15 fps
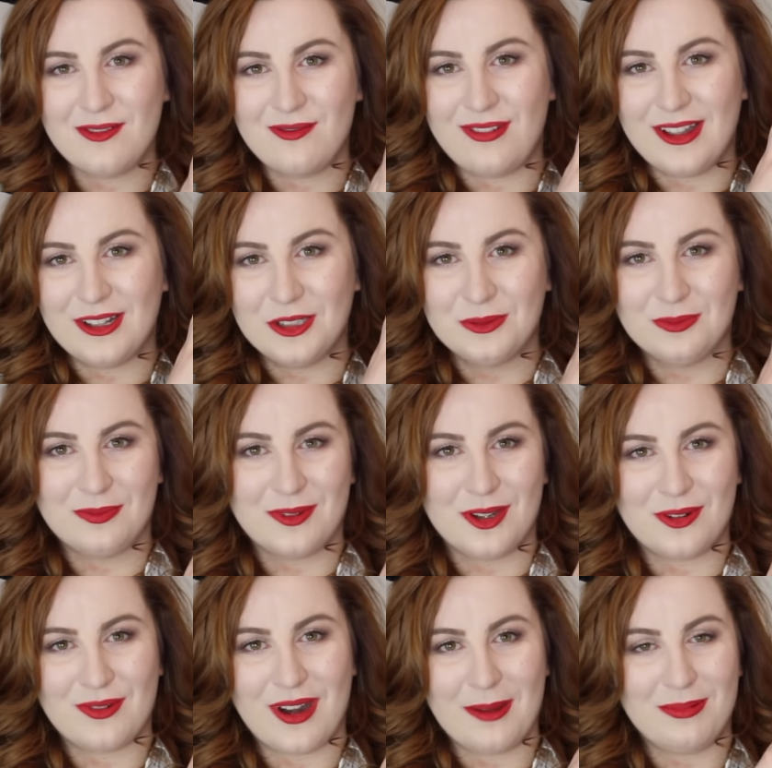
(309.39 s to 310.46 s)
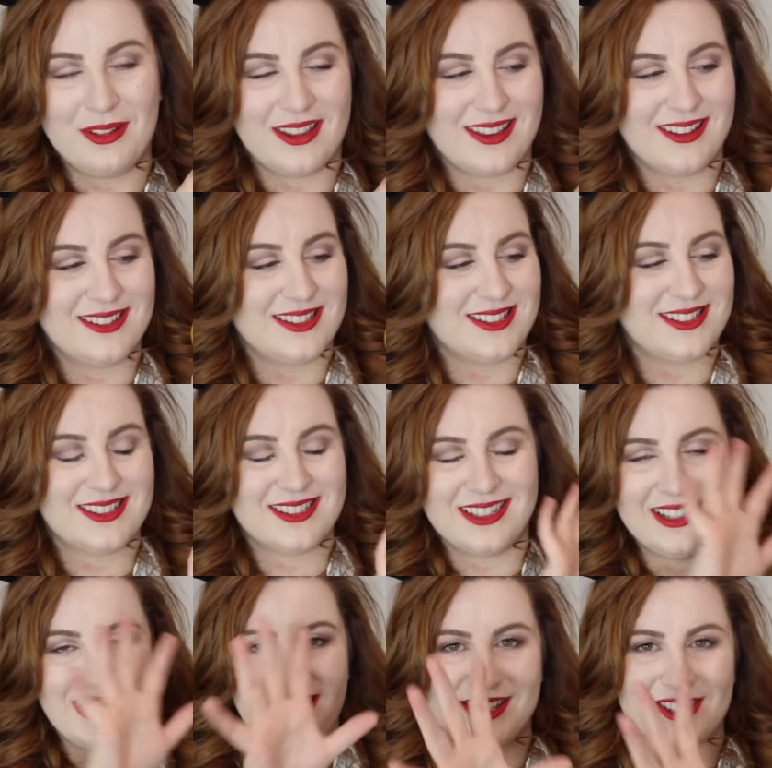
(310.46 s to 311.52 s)
film replicas
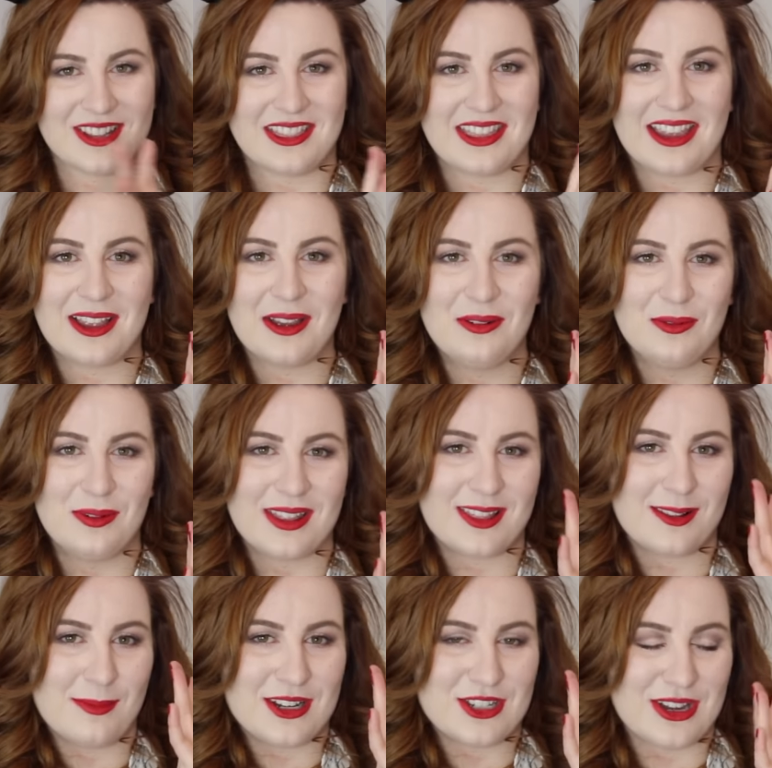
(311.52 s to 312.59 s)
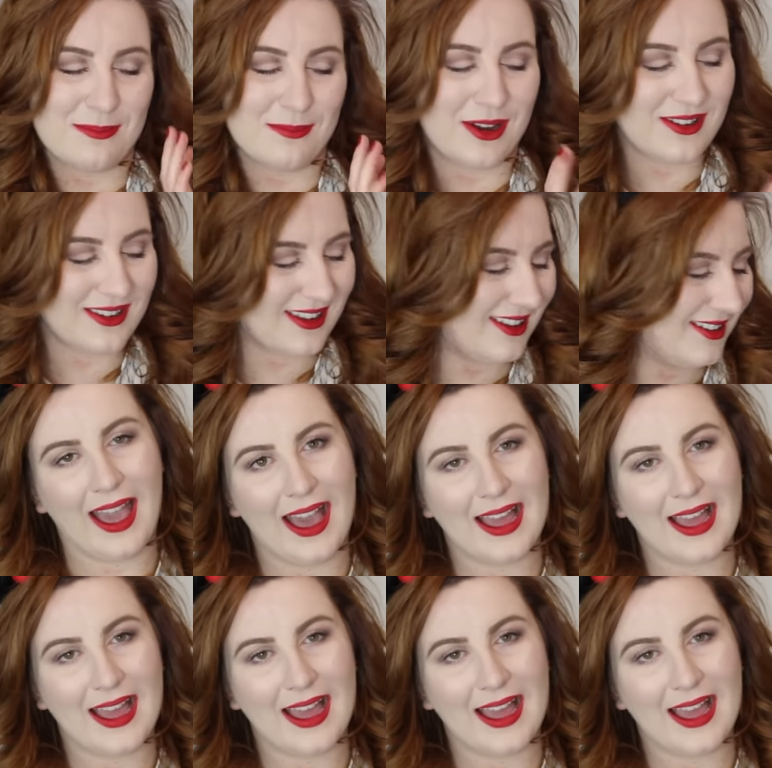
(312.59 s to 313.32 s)
collection thing with my chipmunk.